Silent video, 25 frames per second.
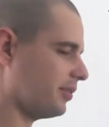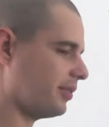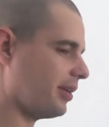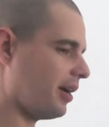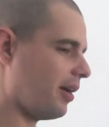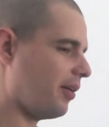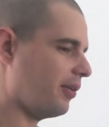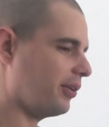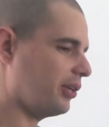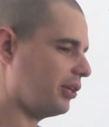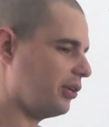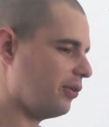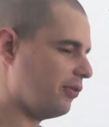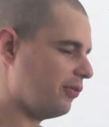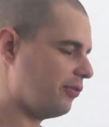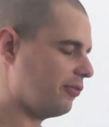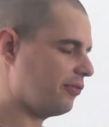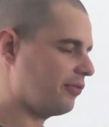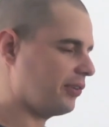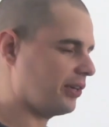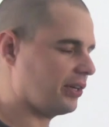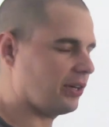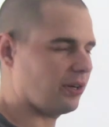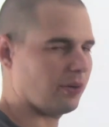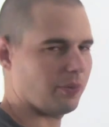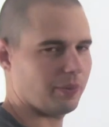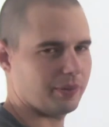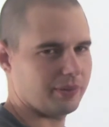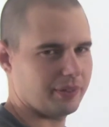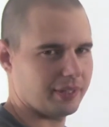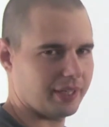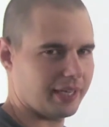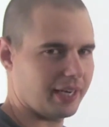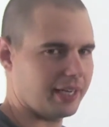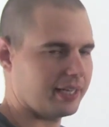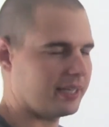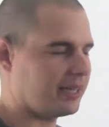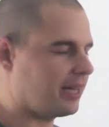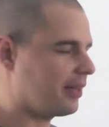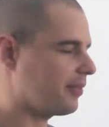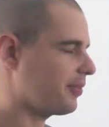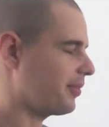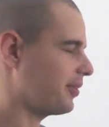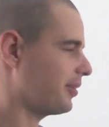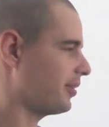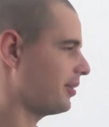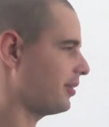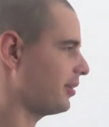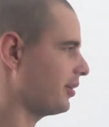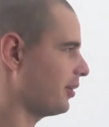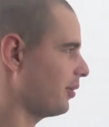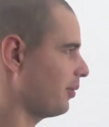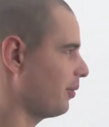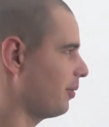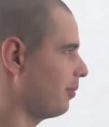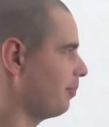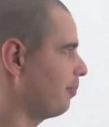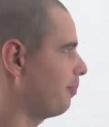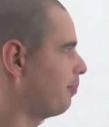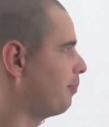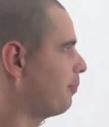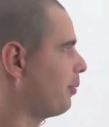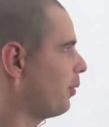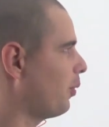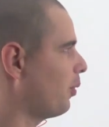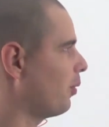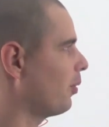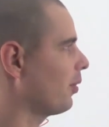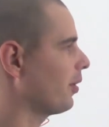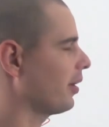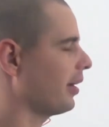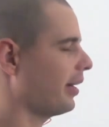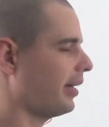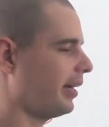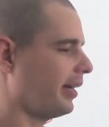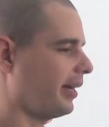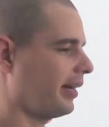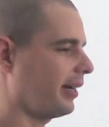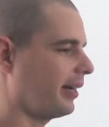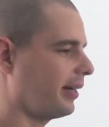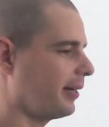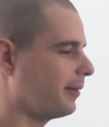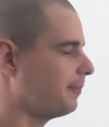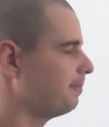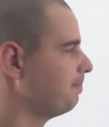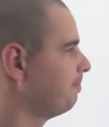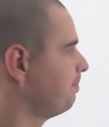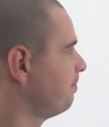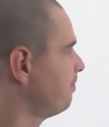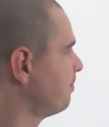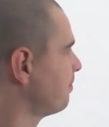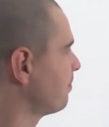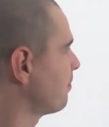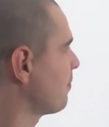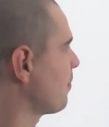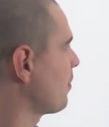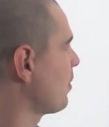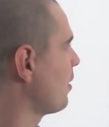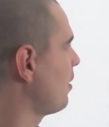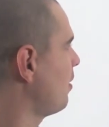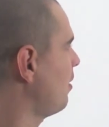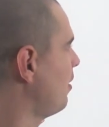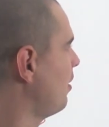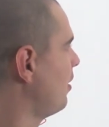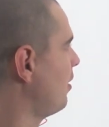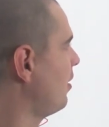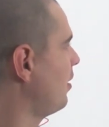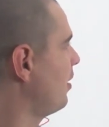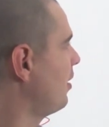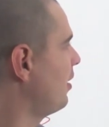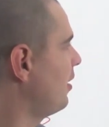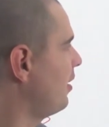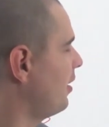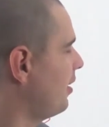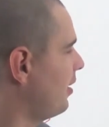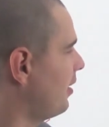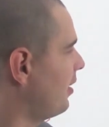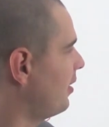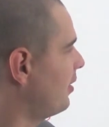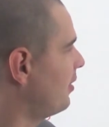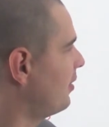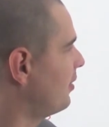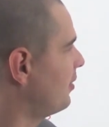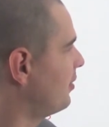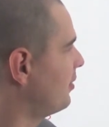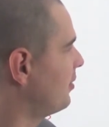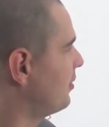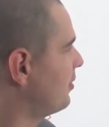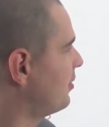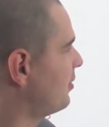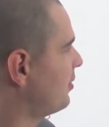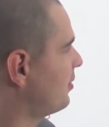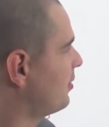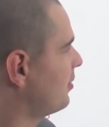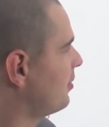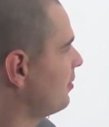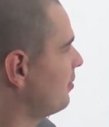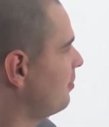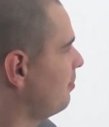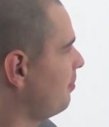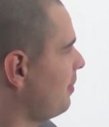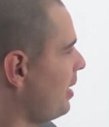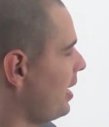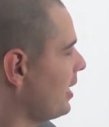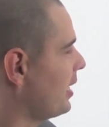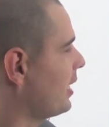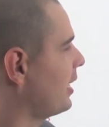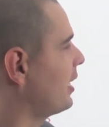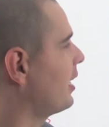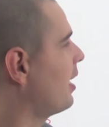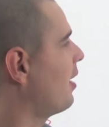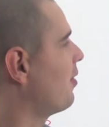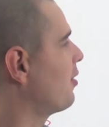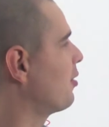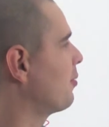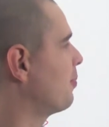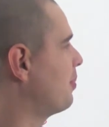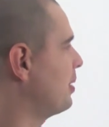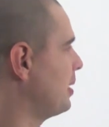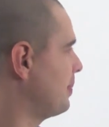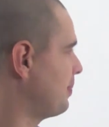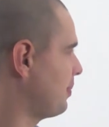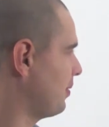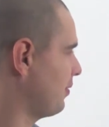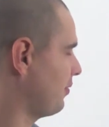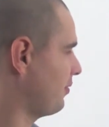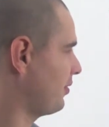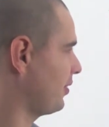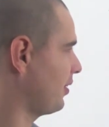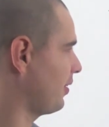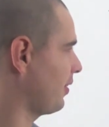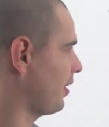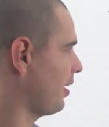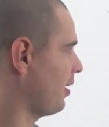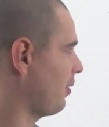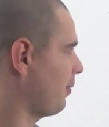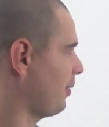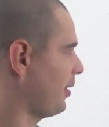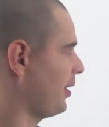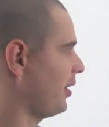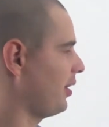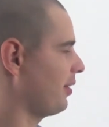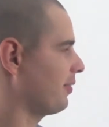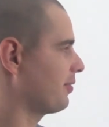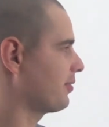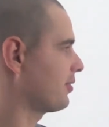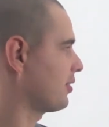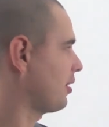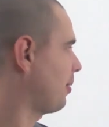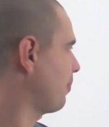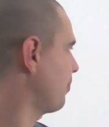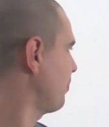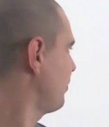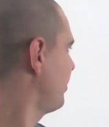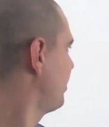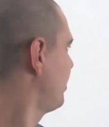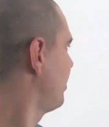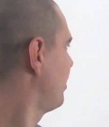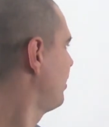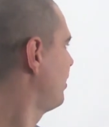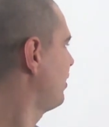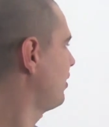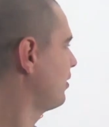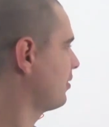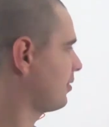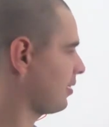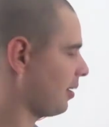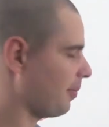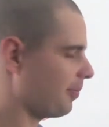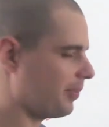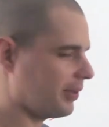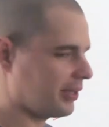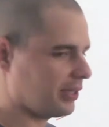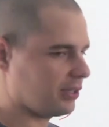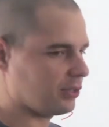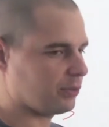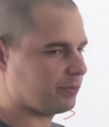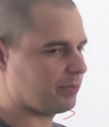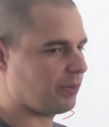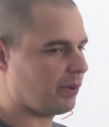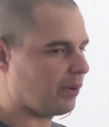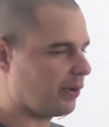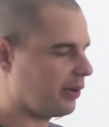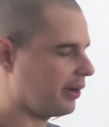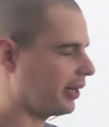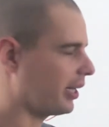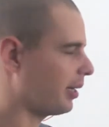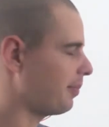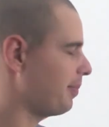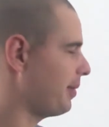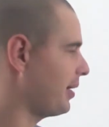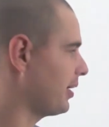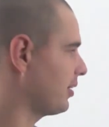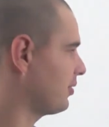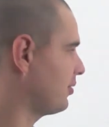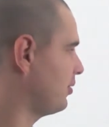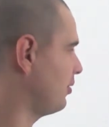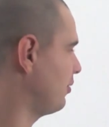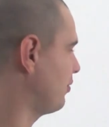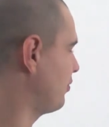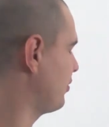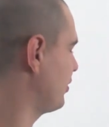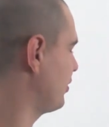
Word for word: is how you feel when you got nothing to do, and boring is making other people feel that way, or if something is boring, it makes you